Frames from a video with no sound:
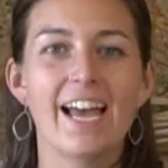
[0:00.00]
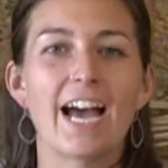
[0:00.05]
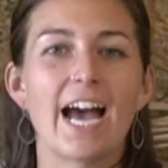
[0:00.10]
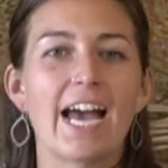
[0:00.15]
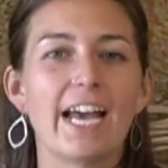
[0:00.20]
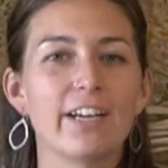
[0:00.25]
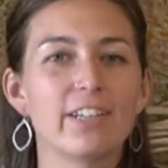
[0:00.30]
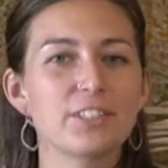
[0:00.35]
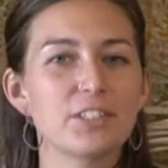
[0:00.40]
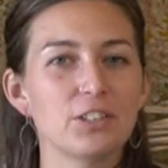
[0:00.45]

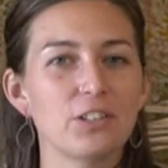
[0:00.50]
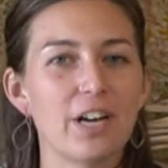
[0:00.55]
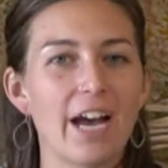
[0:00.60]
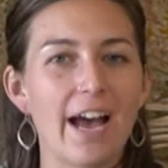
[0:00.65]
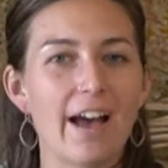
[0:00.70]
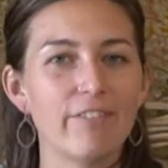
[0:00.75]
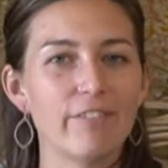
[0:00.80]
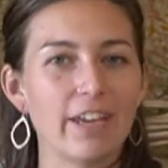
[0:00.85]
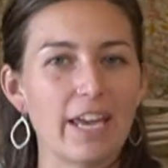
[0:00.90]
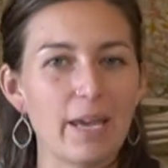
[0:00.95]
I also
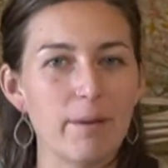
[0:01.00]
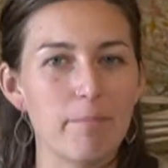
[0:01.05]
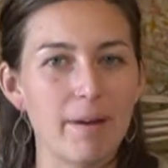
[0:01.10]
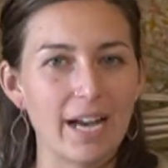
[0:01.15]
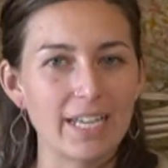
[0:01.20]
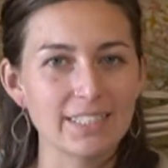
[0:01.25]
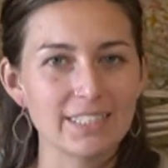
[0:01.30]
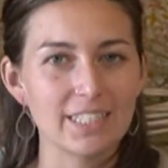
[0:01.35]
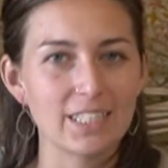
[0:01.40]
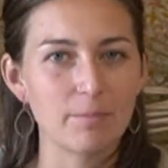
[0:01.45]
have a
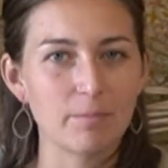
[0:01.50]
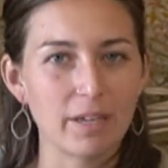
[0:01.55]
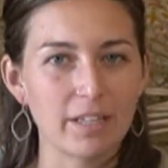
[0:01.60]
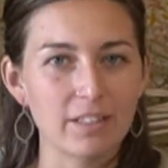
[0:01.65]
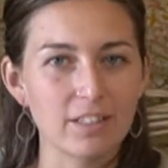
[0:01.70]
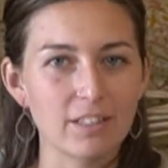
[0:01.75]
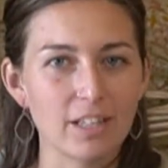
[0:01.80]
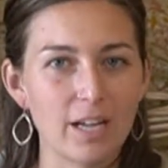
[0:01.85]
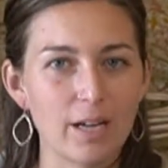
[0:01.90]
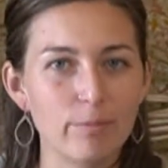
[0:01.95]
basket a
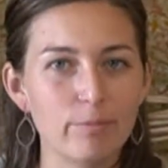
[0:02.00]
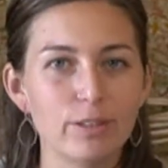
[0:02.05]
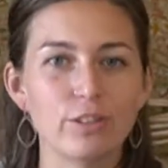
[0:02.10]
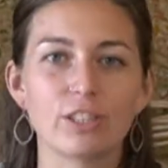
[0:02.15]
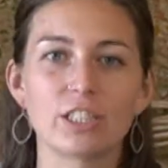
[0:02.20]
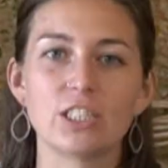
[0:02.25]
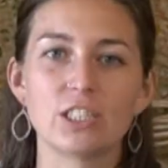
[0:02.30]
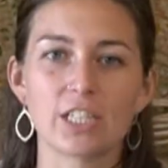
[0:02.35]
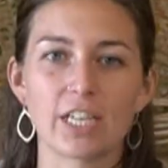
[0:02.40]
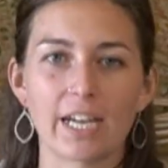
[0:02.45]
month club. You
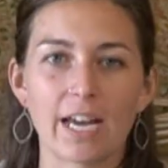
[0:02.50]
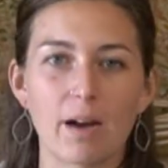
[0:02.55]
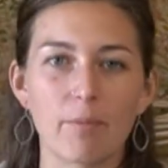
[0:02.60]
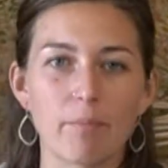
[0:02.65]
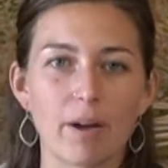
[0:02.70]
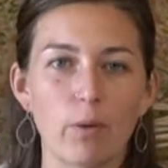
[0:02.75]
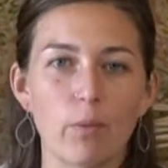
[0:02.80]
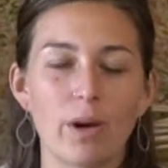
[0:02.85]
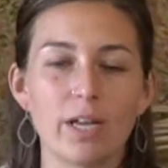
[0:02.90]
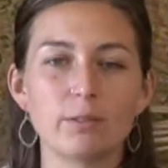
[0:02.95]
can check out
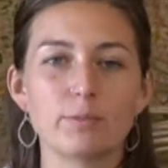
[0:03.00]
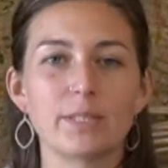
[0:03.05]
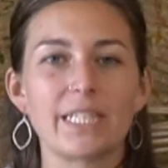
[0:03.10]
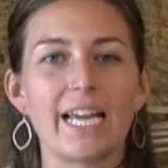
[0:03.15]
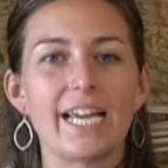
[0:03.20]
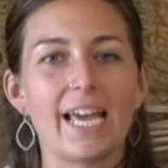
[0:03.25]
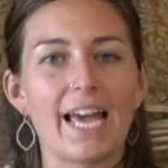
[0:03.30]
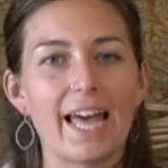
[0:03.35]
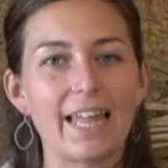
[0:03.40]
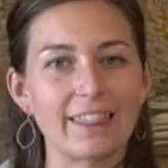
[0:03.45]
my
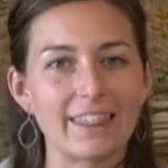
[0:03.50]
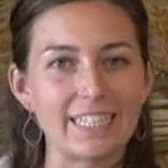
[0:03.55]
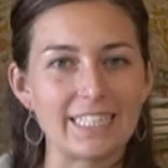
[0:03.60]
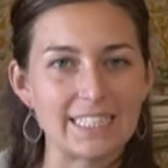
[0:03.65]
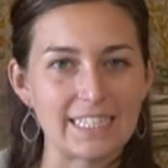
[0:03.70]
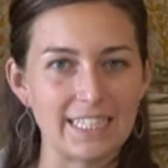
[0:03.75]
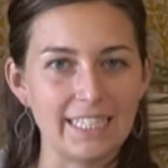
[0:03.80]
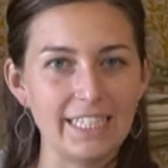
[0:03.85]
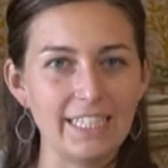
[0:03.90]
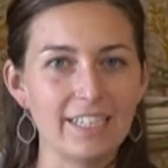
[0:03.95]
website at
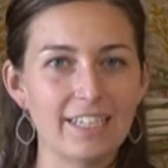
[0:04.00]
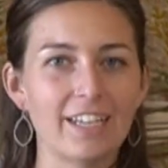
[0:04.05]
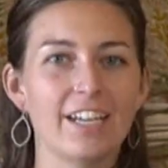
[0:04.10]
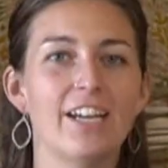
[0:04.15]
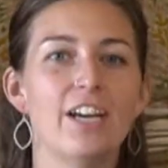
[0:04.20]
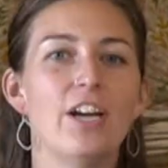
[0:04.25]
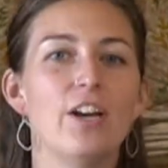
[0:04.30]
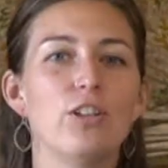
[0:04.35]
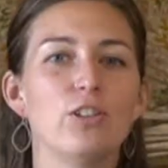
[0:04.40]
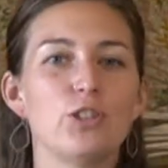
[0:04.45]
this link
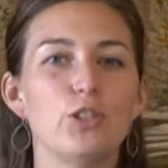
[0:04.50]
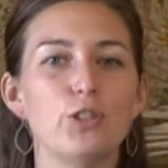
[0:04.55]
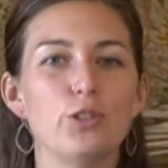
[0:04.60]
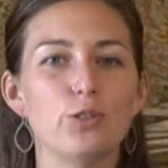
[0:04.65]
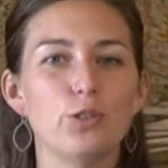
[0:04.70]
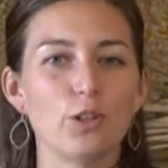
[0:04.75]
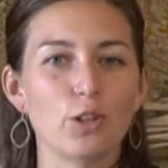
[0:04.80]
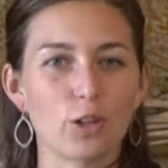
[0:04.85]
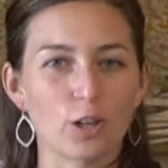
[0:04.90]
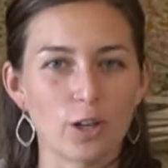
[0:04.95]

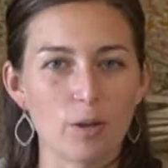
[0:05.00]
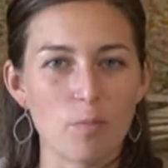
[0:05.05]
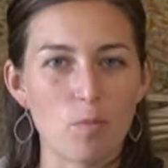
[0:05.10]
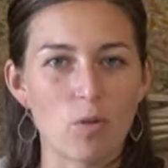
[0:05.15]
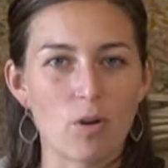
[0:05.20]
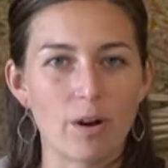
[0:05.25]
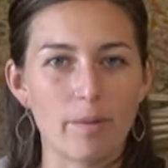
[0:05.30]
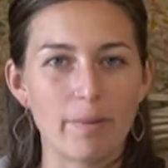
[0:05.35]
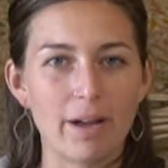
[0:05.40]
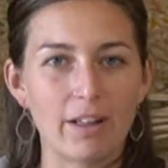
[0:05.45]
to learn
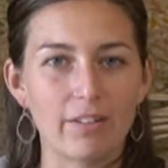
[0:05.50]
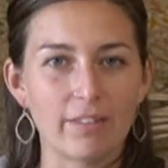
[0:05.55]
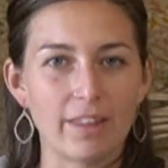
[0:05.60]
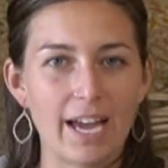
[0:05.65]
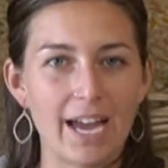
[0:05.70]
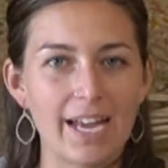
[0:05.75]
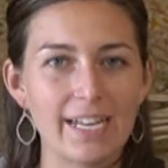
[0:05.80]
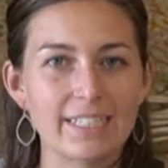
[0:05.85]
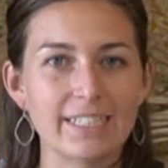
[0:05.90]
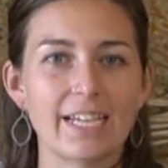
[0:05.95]
more about
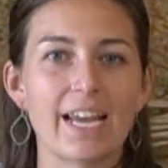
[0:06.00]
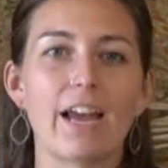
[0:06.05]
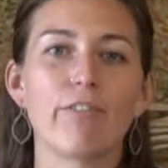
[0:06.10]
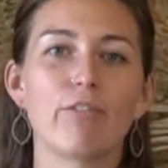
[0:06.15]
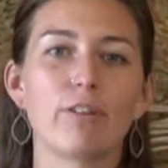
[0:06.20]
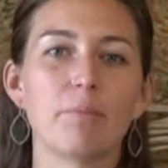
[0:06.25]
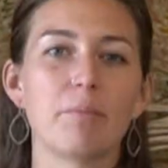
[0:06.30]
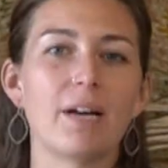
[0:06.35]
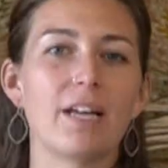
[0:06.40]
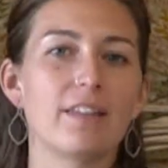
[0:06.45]
that.
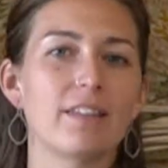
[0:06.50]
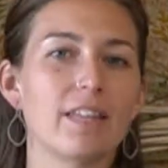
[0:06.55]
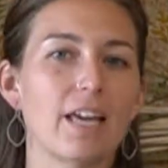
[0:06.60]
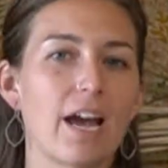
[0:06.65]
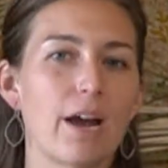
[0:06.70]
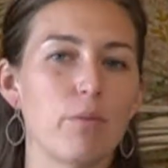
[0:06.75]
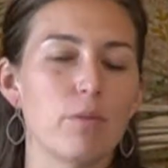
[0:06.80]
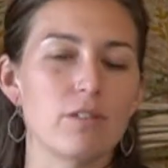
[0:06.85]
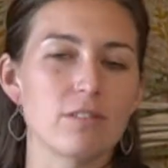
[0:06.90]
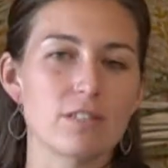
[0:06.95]
Every month
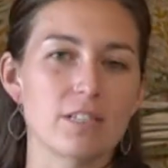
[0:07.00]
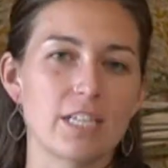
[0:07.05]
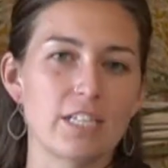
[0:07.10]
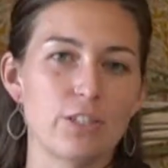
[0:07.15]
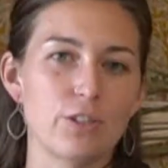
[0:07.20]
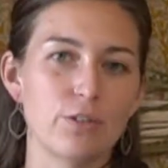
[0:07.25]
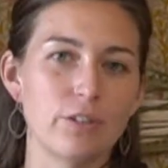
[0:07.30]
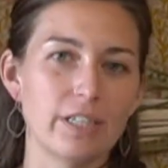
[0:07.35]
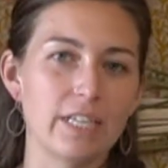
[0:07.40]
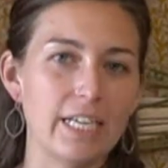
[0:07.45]
I will send
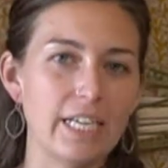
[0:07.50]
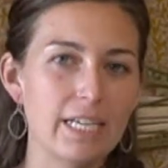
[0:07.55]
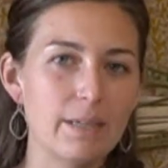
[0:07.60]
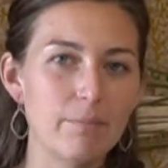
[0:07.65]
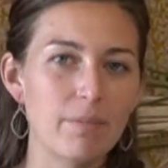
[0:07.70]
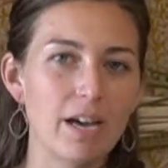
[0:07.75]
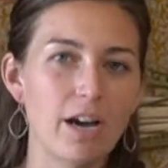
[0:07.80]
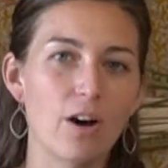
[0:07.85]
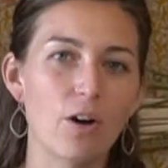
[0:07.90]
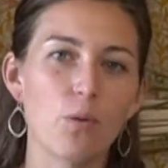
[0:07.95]
you an
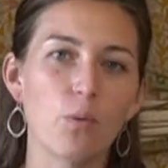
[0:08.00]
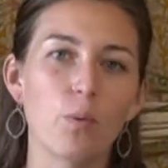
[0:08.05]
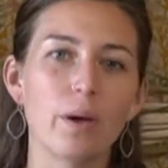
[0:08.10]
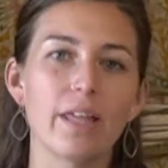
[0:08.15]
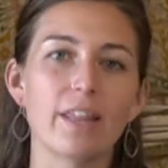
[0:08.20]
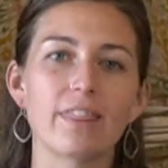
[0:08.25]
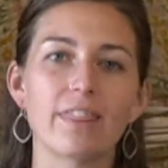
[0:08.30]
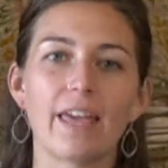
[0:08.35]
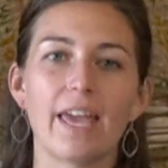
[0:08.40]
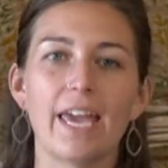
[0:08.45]
email
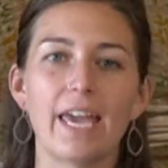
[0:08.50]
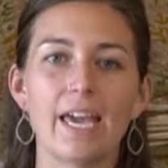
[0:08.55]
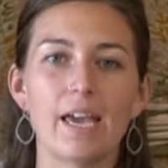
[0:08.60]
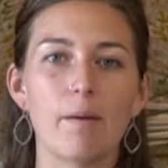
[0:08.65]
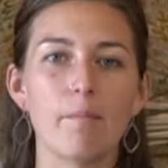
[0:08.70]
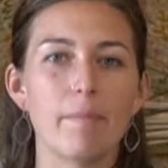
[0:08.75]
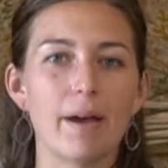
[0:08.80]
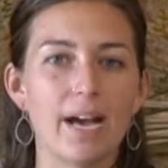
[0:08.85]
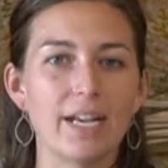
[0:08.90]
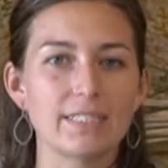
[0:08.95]
with a
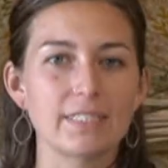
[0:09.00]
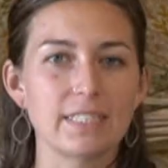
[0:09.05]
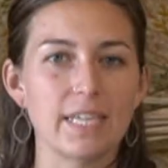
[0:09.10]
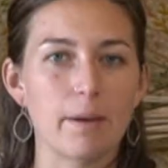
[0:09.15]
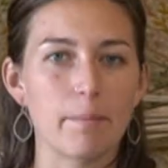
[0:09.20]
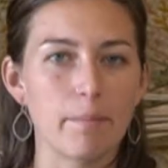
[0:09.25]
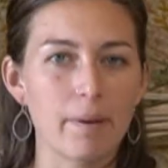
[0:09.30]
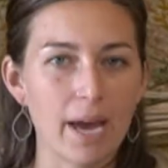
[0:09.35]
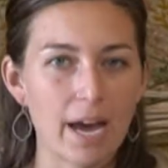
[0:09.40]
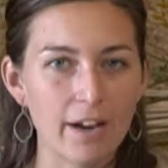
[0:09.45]

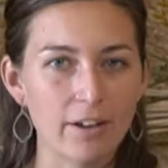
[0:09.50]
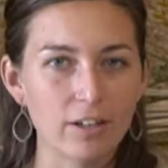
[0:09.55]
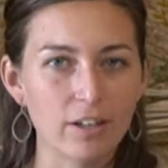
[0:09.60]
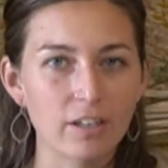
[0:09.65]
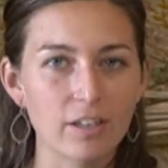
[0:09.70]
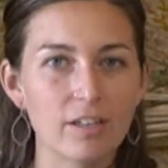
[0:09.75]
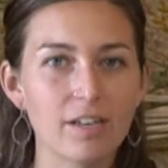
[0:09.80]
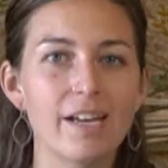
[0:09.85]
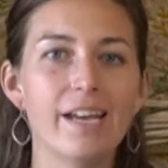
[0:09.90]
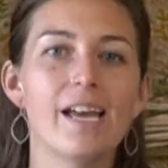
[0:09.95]
basket
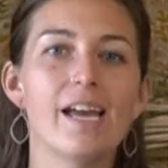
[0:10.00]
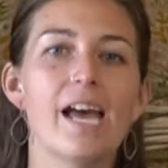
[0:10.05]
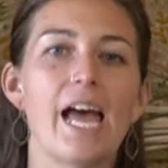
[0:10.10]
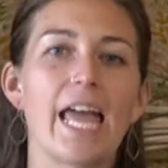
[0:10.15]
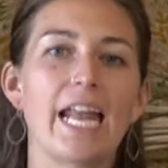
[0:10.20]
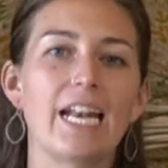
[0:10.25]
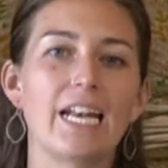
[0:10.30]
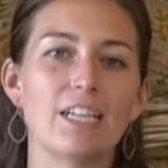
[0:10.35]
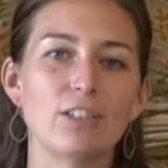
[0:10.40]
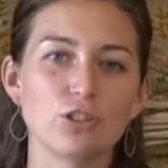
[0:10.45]
pattern,
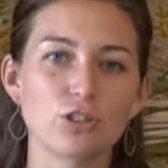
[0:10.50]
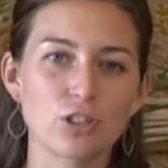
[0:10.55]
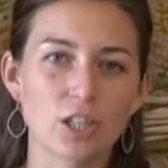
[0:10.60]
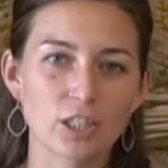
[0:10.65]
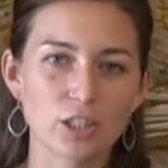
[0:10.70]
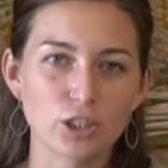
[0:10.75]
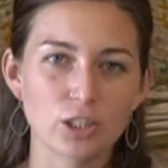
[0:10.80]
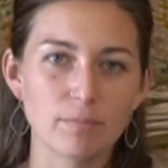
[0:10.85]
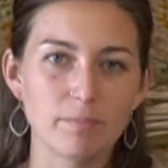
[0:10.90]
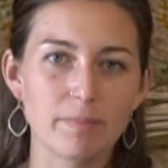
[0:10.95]
an
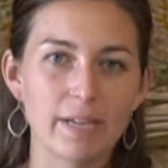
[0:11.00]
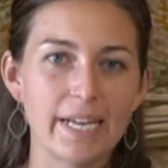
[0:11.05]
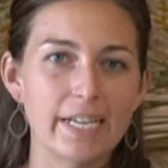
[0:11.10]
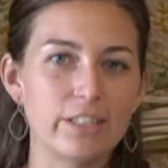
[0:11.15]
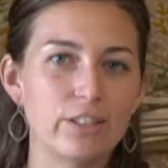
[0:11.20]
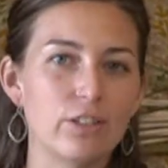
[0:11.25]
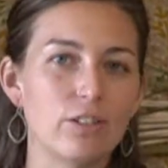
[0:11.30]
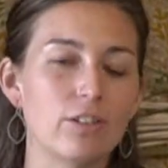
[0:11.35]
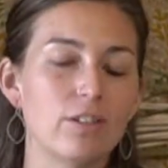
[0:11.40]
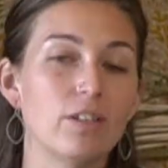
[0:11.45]
instruction
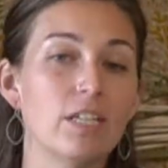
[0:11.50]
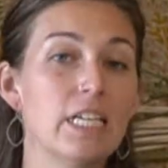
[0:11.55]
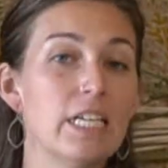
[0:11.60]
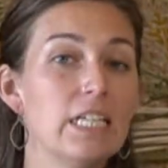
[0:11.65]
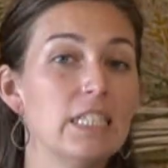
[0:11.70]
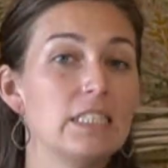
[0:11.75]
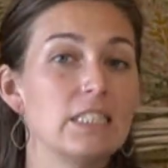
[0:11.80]
manual.